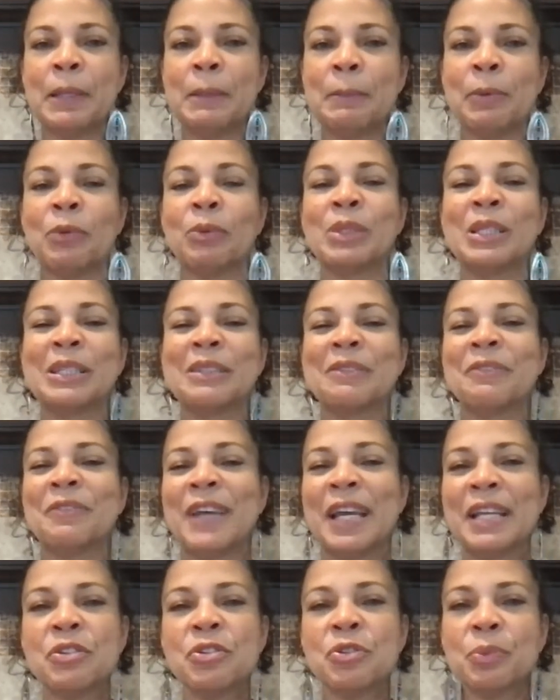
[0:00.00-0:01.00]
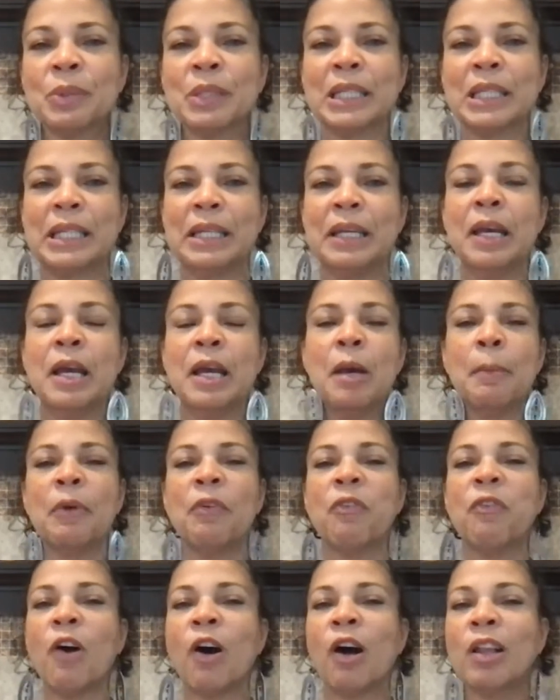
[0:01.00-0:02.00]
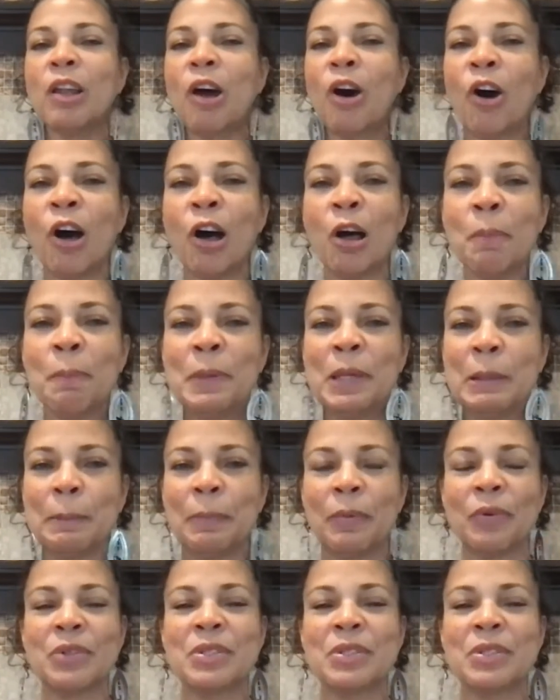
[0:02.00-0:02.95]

people will eventually befall all people.